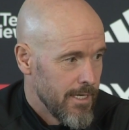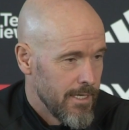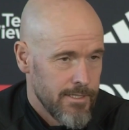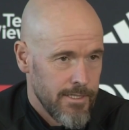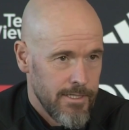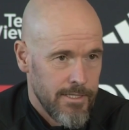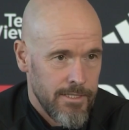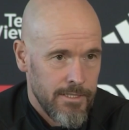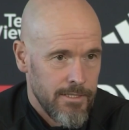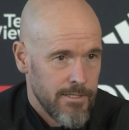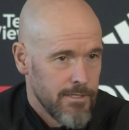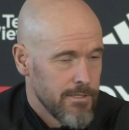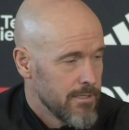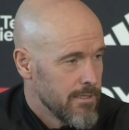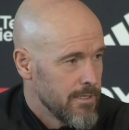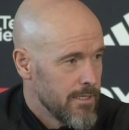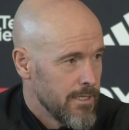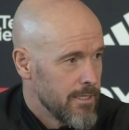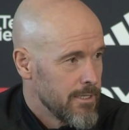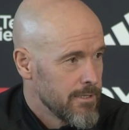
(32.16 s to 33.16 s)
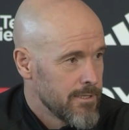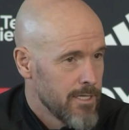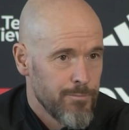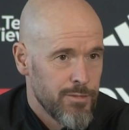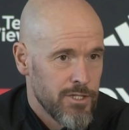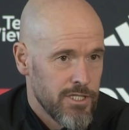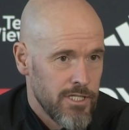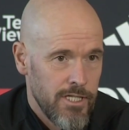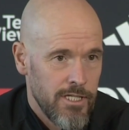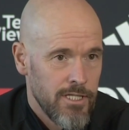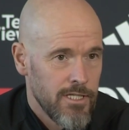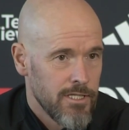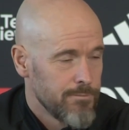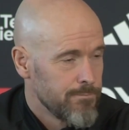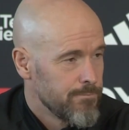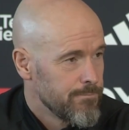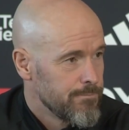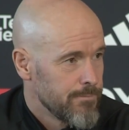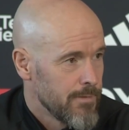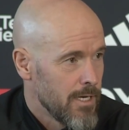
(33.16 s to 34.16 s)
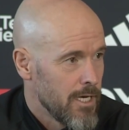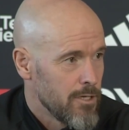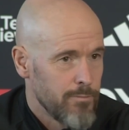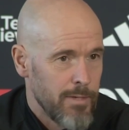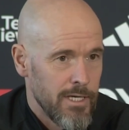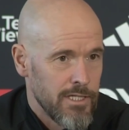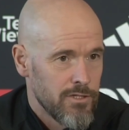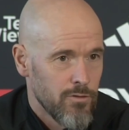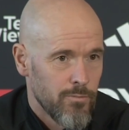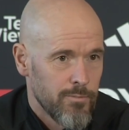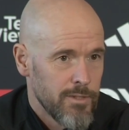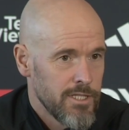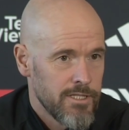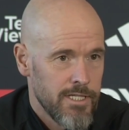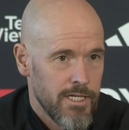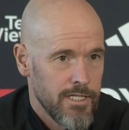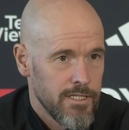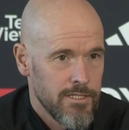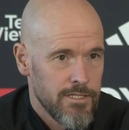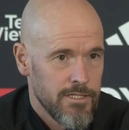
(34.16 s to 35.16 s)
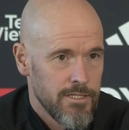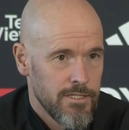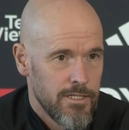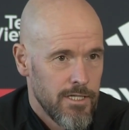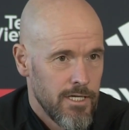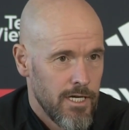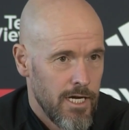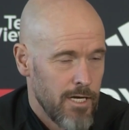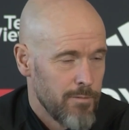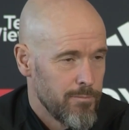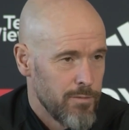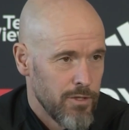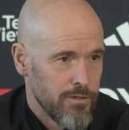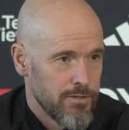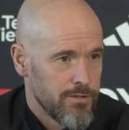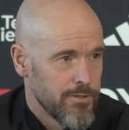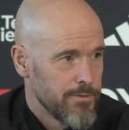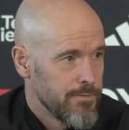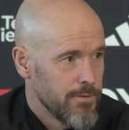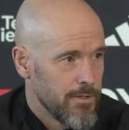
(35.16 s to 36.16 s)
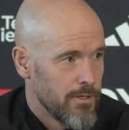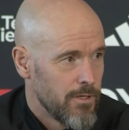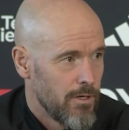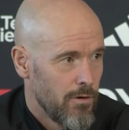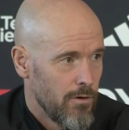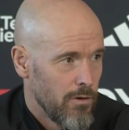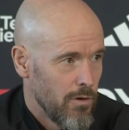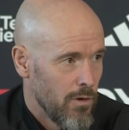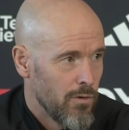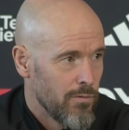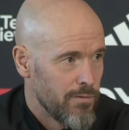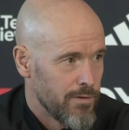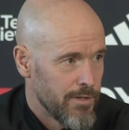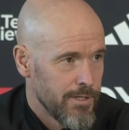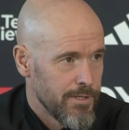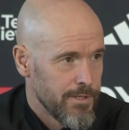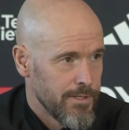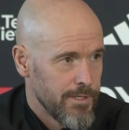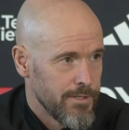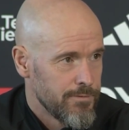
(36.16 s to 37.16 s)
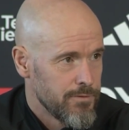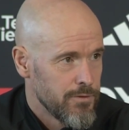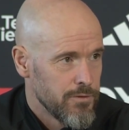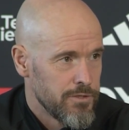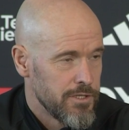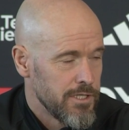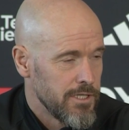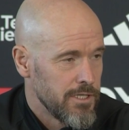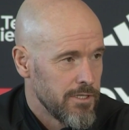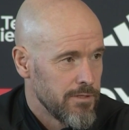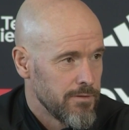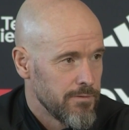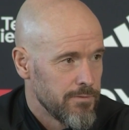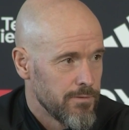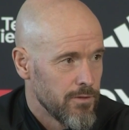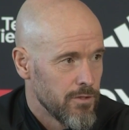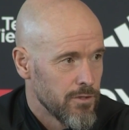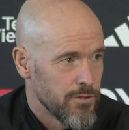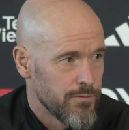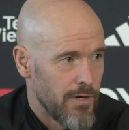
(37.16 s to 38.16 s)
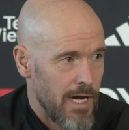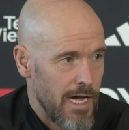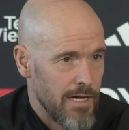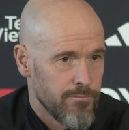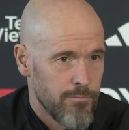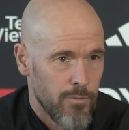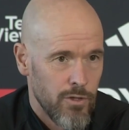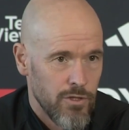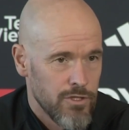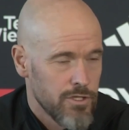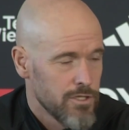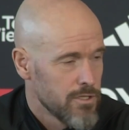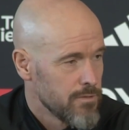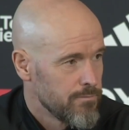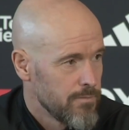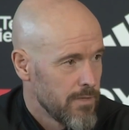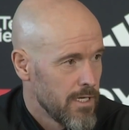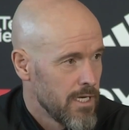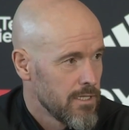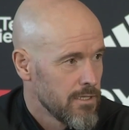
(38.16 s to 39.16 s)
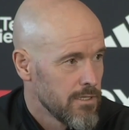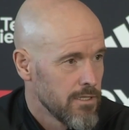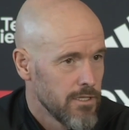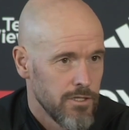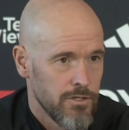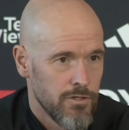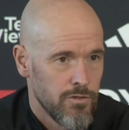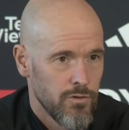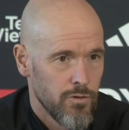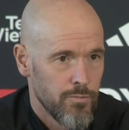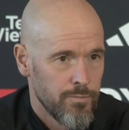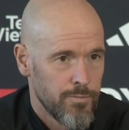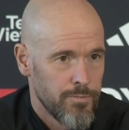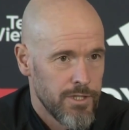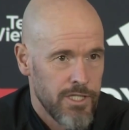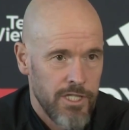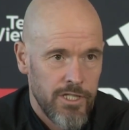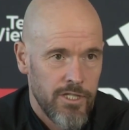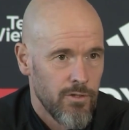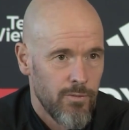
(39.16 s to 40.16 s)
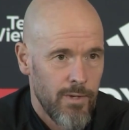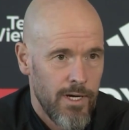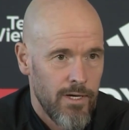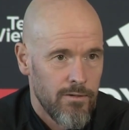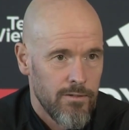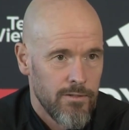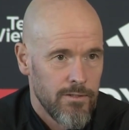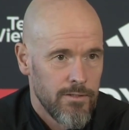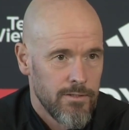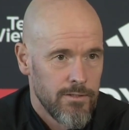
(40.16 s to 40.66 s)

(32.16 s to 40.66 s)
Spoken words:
in Champions League he makes some mistakes. But all over, if you see first 5 months, he's doing particularly well.